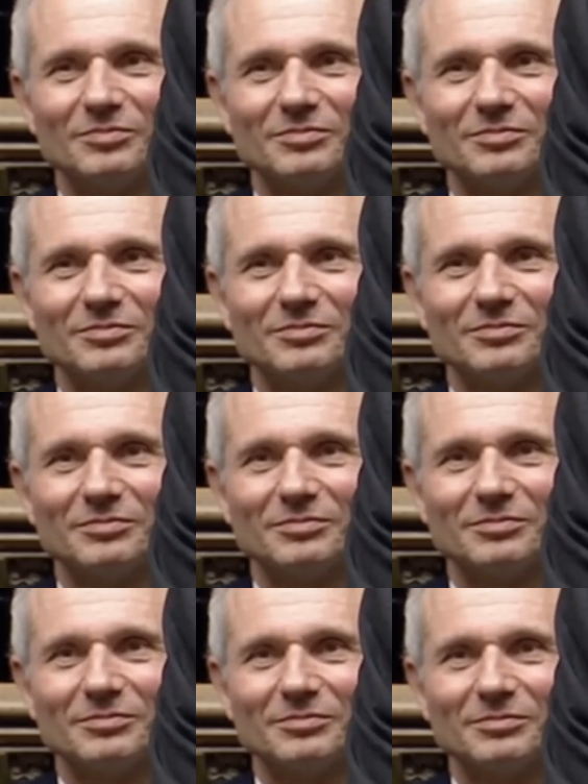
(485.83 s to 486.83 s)

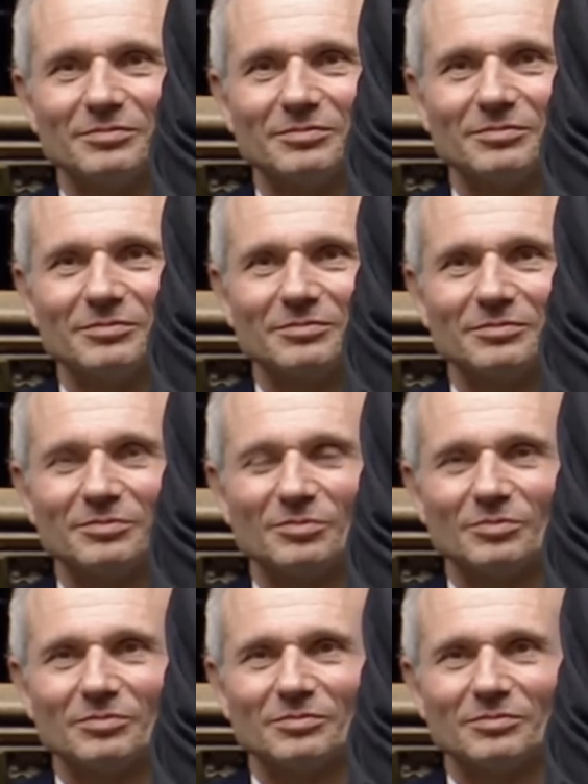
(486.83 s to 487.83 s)

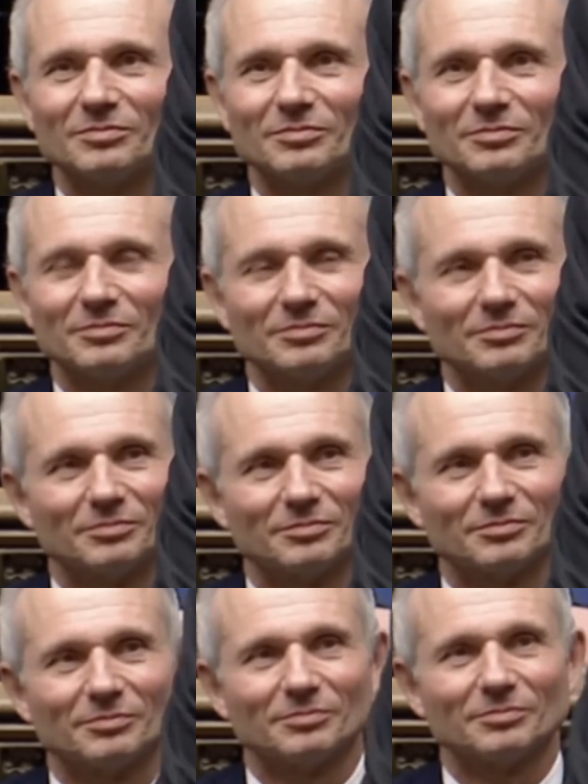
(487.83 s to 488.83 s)

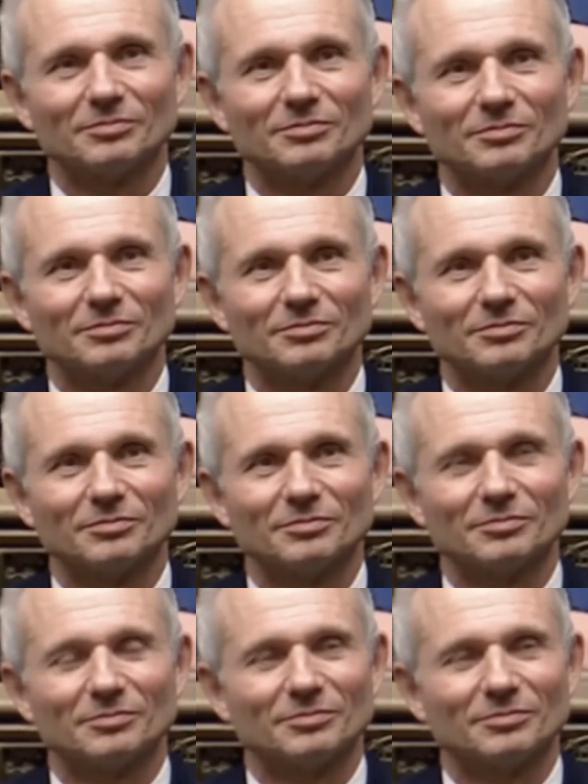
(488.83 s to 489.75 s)
No words are spoken by the person on screen.